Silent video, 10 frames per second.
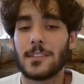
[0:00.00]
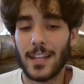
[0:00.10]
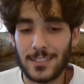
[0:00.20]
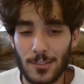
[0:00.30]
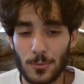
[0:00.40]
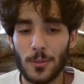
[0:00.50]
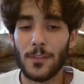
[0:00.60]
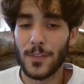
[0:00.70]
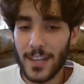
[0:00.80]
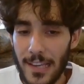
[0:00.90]
That's 2.
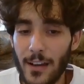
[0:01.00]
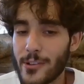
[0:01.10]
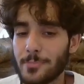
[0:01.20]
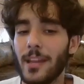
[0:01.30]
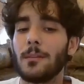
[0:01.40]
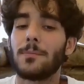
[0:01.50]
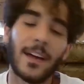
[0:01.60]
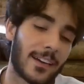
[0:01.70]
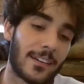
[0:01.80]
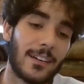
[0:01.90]
3, I was playing
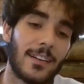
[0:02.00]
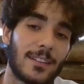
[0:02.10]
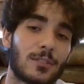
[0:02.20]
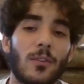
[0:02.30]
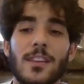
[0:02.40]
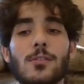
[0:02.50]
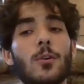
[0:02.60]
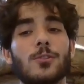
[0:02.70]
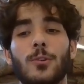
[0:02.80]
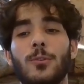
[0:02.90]
black. So this
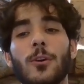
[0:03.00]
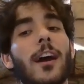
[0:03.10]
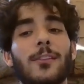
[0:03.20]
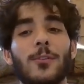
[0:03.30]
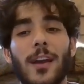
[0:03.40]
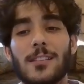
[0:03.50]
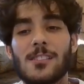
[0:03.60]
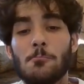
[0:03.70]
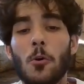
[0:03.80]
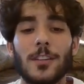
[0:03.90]
also took a
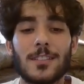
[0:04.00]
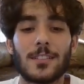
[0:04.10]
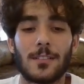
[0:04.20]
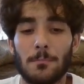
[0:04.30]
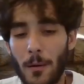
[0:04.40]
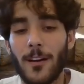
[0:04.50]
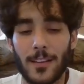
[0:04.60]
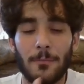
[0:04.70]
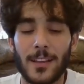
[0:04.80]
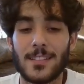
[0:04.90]
small part
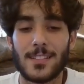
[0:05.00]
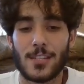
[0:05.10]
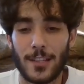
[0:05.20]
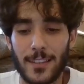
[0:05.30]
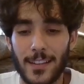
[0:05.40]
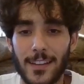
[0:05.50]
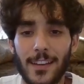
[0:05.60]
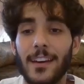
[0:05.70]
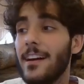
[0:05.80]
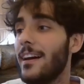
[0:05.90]
in my decision
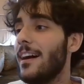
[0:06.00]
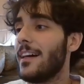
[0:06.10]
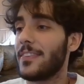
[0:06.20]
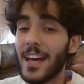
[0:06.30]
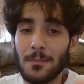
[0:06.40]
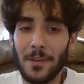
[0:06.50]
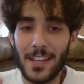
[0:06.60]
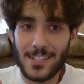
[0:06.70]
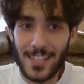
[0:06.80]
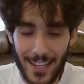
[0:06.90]
technically. That
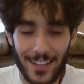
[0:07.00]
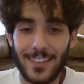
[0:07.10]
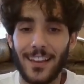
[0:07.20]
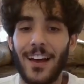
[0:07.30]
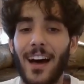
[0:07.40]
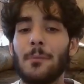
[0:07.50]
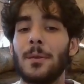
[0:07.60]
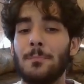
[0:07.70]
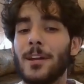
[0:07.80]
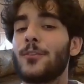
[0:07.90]
being said, I
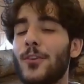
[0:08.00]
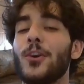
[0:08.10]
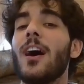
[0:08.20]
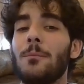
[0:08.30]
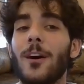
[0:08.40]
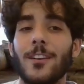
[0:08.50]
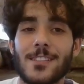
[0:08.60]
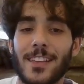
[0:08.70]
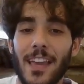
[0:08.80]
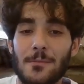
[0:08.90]
prepared for you a bonus
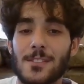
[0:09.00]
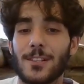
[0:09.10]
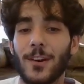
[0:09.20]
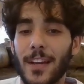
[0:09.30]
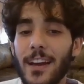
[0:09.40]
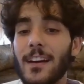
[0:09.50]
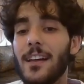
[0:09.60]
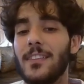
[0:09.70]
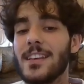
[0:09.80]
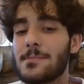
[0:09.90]
games, okay?
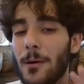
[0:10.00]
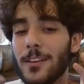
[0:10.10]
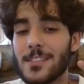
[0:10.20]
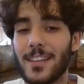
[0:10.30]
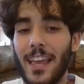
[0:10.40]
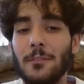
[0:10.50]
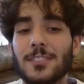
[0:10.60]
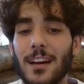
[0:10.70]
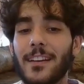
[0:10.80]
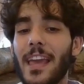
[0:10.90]
These bonus games
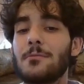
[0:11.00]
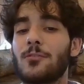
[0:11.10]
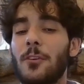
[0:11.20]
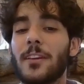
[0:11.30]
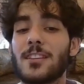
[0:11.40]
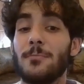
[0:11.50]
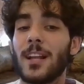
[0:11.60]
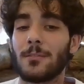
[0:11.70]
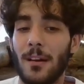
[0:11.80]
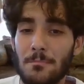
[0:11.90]
are games from
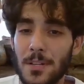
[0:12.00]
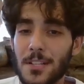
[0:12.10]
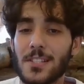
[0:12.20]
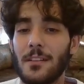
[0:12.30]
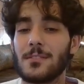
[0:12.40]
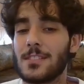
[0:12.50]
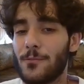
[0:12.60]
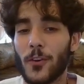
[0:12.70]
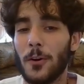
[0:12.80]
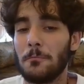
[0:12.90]
Kishmat members and
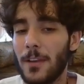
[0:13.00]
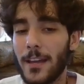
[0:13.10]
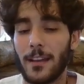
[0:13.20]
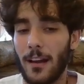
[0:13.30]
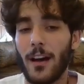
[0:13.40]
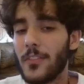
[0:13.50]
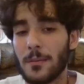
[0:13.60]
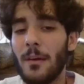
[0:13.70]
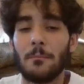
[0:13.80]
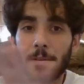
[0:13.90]
from like other
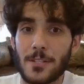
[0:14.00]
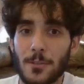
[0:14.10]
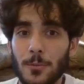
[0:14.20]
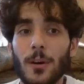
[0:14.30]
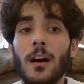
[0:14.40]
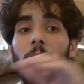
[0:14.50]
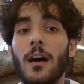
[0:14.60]
members too.